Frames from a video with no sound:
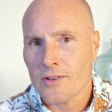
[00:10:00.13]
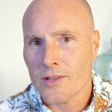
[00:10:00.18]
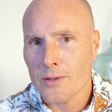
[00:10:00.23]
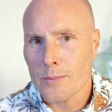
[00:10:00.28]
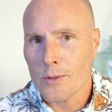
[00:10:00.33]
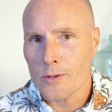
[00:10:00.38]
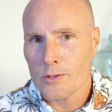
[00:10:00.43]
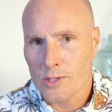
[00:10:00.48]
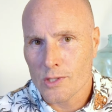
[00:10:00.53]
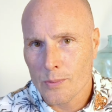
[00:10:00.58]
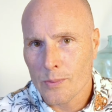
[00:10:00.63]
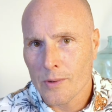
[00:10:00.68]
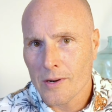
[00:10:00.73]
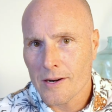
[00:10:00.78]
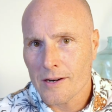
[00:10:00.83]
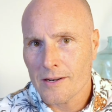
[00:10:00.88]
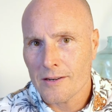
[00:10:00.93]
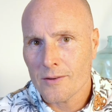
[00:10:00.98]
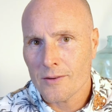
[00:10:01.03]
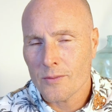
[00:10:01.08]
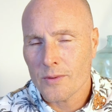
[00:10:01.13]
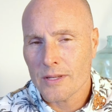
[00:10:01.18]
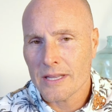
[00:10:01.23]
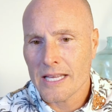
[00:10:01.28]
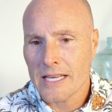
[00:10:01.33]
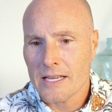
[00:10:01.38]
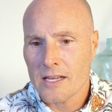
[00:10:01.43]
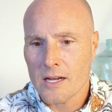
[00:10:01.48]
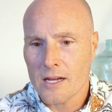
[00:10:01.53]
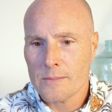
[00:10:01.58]
the most part when
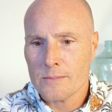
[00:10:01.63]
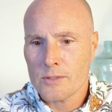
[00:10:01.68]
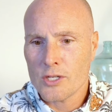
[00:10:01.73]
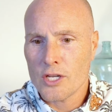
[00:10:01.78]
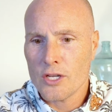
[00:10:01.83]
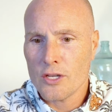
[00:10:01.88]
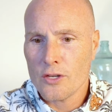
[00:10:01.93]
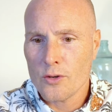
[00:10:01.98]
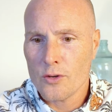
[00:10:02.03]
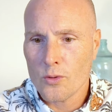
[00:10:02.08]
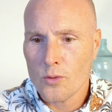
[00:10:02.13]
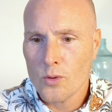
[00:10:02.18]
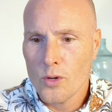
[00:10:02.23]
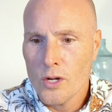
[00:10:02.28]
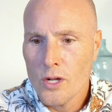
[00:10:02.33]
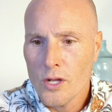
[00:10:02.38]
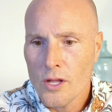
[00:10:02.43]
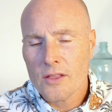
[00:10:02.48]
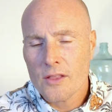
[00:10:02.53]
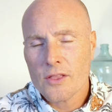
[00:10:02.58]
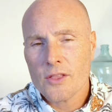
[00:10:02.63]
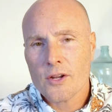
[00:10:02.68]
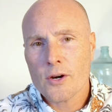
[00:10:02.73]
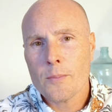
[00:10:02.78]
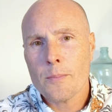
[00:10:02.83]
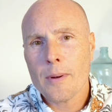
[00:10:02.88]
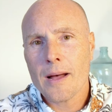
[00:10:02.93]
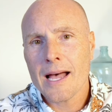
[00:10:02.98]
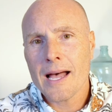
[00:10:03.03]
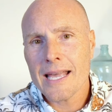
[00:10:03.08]
they come to you. They're
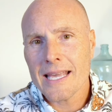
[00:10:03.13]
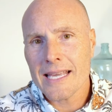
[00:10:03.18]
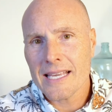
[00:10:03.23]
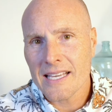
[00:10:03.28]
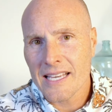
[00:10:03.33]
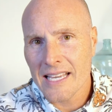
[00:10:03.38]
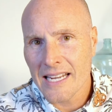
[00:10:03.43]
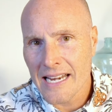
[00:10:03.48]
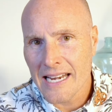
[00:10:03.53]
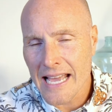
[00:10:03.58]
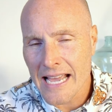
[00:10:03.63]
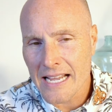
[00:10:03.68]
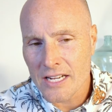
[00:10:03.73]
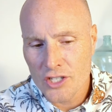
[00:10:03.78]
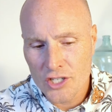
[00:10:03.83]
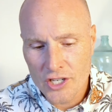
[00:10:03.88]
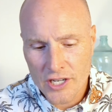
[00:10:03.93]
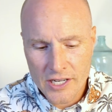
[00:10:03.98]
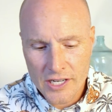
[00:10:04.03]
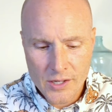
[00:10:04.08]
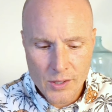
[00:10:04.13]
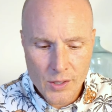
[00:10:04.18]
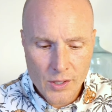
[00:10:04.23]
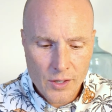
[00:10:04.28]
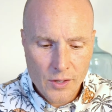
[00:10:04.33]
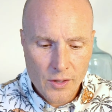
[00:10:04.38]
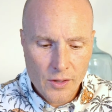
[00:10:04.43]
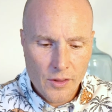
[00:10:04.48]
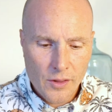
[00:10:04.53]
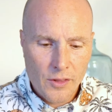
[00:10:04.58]
buying connection,
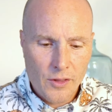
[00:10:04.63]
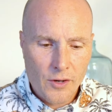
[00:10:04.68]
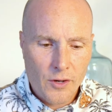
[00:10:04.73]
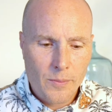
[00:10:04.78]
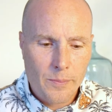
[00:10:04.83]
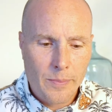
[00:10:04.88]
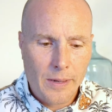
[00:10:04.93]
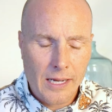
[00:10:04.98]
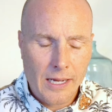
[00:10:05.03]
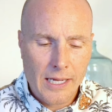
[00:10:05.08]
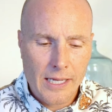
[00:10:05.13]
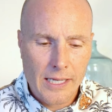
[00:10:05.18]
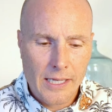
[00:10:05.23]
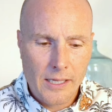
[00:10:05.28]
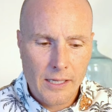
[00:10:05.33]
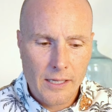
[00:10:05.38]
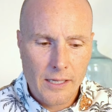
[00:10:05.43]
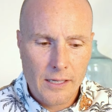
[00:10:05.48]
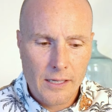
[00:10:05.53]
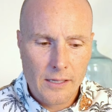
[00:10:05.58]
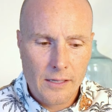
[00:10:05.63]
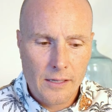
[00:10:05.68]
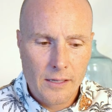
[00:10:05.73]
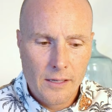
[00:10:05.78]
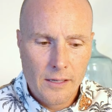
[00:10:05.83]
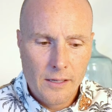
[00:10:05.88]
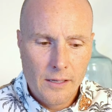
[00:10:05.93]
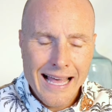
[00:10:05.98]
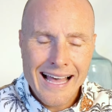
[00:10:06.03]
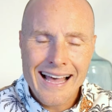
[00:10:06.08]
they're buying
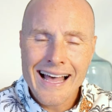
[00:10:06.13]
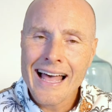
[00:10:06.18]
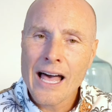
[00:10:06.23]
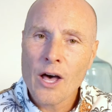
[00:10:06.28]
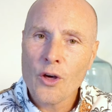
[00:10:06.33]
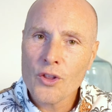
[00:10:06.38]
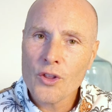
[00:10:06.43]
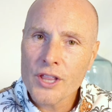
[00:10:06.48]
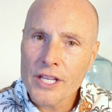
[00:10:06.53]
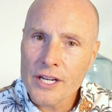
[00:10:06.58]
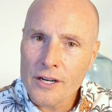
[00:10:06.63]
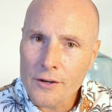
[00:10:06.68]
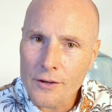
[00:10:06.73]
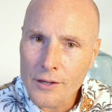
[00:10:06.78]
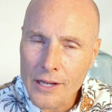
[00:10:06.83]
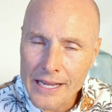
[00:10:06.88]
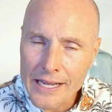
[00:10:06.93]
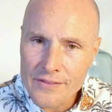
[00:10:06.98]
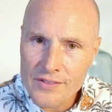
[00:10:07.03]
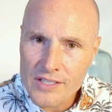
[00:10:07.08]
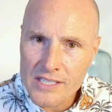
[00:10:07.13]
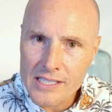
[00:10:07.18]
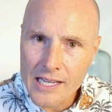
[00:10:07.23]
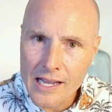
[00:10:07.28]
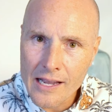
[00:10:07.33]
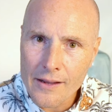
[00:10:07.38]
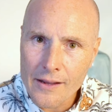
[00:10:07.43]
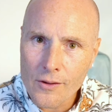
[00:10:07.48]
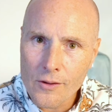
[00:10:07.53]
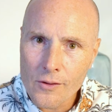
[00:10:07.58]
a healthier
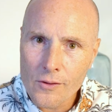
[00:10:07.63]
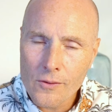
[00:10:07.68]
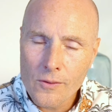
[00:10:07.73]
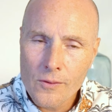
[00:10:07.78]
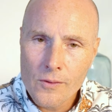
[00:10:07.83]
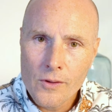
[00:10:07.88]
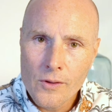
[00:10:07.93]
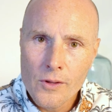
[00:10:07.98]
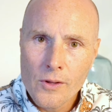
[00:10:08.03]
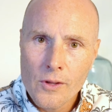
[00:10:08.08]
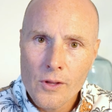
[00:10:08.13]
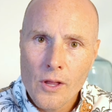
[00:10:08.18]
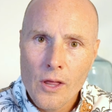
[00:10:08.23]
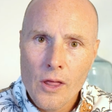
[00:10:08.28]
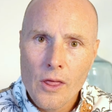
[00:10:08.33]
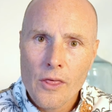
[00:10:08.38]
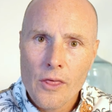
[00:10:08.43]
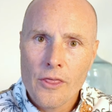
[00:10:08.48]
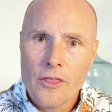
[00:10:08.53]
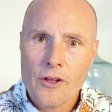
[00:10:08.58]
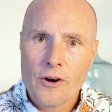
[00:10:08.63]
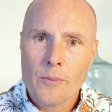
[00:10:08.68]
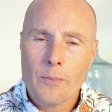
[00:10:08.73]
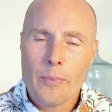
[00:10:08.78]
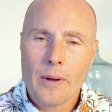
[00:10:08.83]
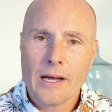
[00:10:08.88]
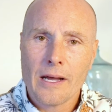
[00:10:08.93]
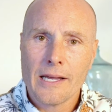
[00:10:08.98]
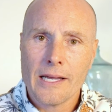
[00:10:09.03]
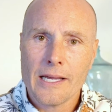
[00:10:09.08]
lifestyle, they're
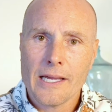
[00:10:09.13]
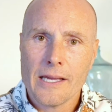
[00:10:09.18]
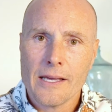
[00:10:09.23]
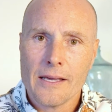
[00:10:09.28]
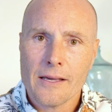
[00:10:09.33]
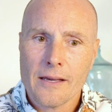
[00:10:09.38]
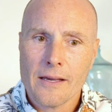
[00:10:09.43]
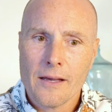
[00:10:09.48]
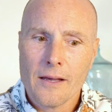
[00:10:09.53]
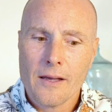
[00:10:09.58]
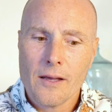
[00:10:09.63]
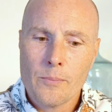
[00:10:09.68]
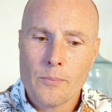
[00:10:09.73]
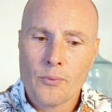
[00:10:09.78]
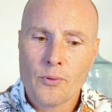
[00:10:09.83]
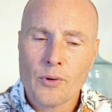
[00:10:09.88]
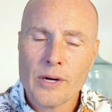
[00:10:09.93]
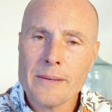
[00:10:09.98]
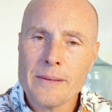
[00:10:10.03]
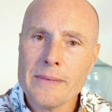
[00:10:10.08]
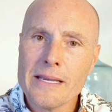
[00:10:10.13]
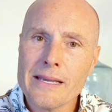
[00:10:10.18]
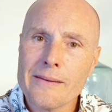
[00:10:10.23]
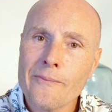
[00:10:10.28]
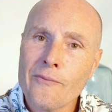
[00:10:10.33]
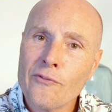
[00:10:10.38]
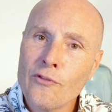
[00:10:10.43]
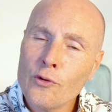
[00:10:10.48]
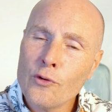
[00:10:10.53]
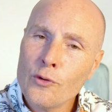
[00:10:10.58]
buying premium
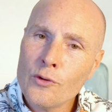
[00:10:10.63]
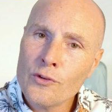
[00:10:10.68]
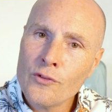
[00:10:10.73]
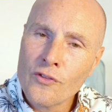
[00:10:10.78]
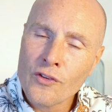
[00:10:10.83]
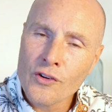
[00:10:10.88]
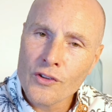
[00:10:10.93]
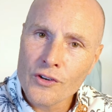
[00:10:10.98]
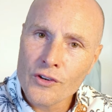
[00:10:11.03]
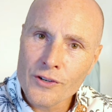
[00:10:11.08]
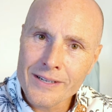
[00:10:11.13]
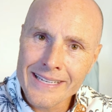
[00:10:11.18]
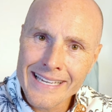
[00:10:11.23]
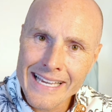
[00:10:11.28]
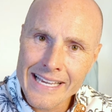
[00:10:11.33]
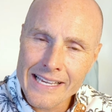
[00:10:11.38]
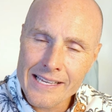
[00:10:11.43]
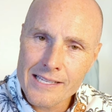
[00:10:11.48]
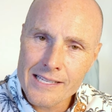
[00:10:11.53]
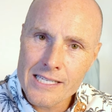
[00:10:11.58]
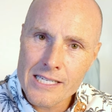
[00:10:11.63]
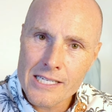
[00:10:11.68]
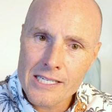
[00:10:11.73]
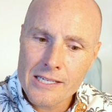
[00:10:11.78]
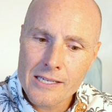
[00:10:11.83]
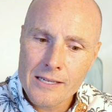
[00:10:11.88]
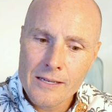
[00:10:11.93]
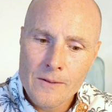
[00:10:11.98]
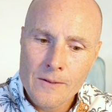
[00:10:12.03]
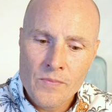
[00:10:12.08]
food for their
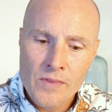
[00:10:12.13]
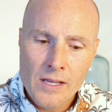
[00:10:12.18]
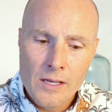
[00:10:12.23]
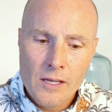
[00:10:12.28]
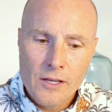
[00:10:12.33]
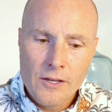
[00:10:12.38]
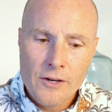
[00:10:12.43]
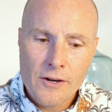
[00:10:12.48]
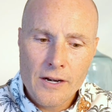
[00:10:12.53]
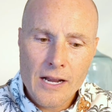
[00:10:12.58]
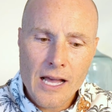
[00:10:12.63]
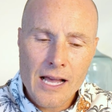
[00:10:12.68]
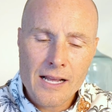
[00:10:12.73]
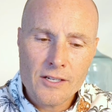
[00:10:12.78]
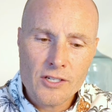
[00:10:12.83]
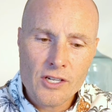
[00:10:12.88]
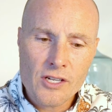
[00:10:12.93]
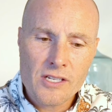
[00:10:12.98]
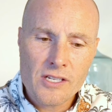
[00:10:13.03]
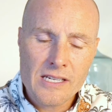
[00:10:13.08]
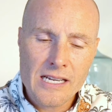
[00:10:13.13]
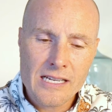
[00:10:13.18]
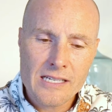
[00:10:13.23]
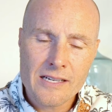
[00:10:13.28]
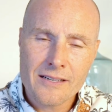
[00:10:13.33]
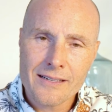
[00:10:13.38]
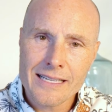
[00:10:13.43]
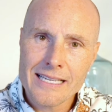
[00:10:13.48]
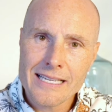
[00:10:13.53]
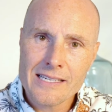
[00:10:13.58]
kids. You're not just
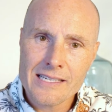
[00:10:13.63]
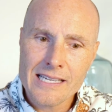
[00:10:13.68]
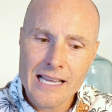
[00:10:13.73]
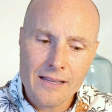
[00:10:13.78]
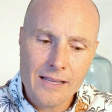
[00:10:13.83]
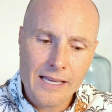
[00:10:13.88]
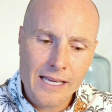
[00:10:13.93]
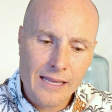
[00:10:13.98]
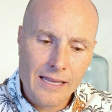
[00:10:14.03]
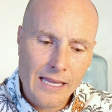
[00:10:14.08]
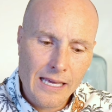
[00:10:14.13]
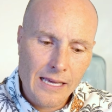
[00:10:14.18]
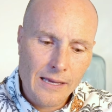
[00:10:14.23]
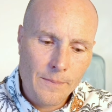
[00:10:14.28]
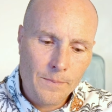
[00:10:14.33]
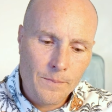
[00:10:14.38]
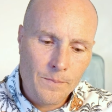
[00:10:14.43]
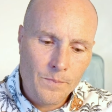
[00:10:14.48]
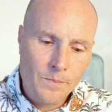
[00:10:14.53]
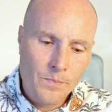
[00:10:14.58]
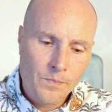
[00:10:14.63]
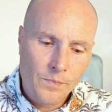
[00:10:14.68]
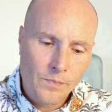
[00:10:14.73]
necessarily selling them